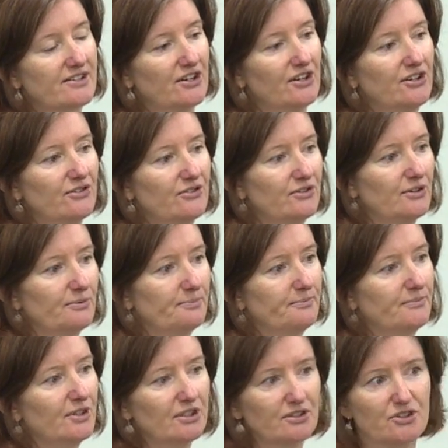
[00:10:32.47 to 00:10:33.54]
So
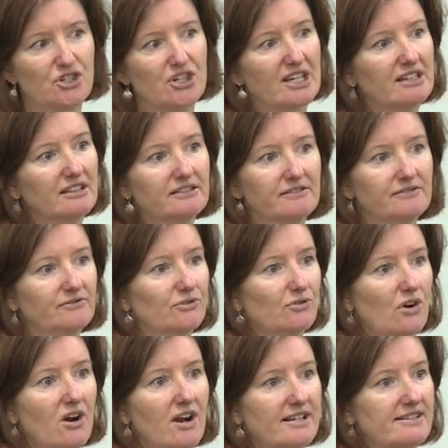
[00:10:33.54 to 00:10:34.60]
your chicken,
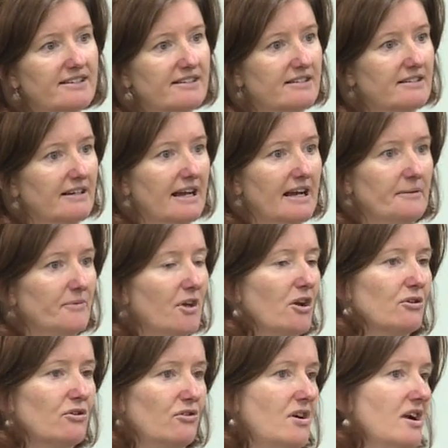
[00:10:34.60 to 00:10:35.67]
rice,
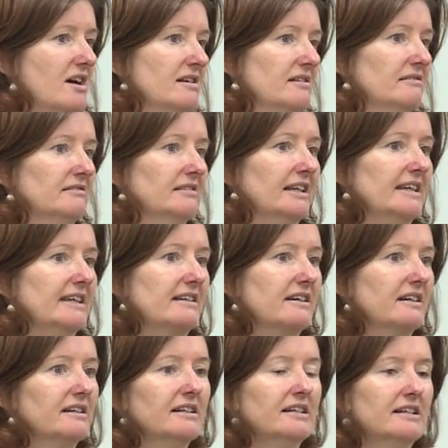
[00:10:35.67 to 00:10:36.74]
okra,
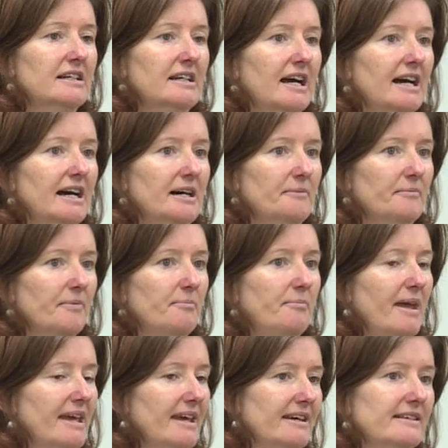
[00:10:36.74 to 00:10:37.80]
leek,
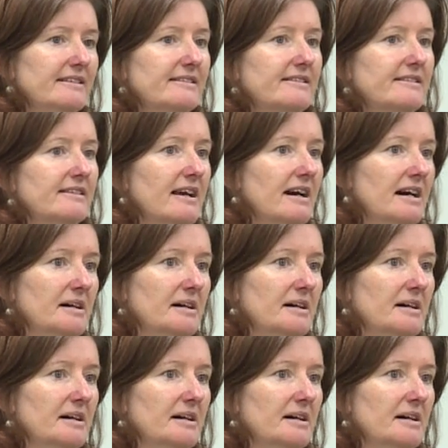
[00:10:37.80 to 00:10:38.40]
pears.